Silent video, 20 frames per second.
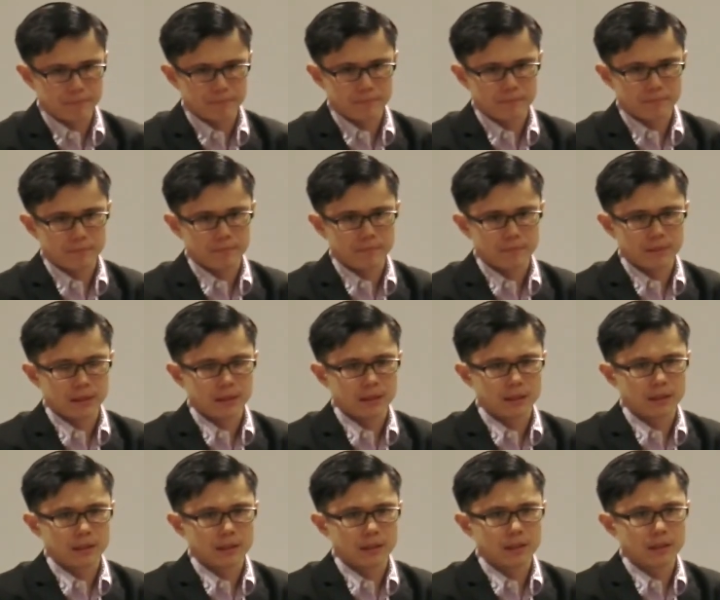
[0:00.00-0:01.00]

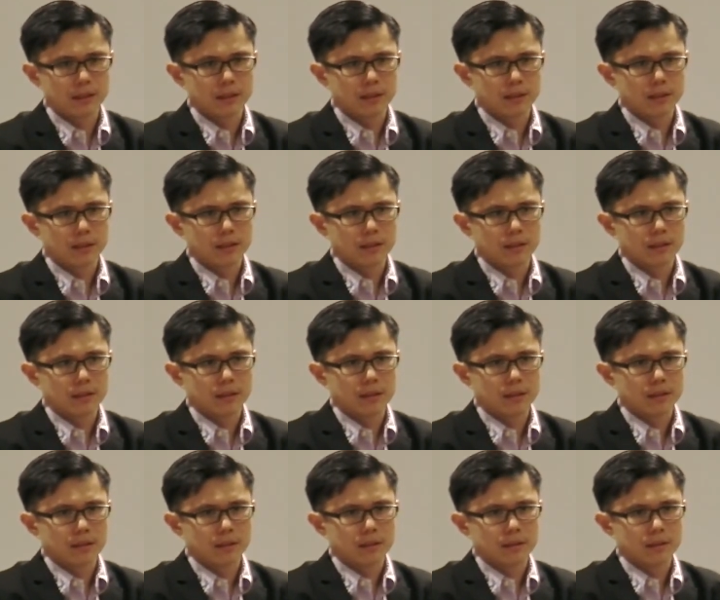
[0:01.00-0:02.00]

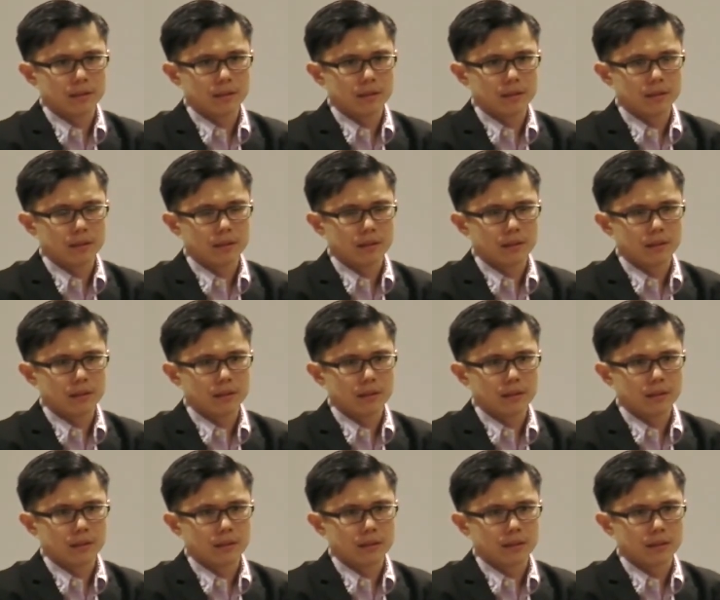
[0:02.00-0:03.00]

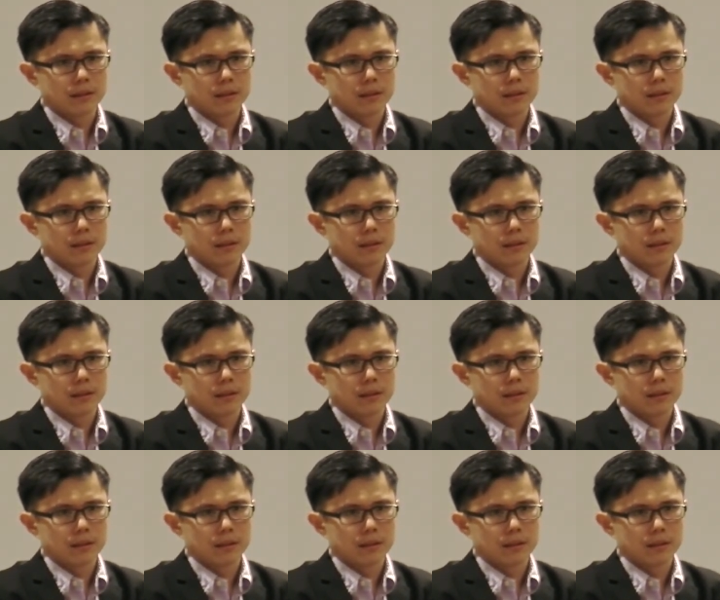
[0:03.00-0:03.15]
No one is speaking in this clip.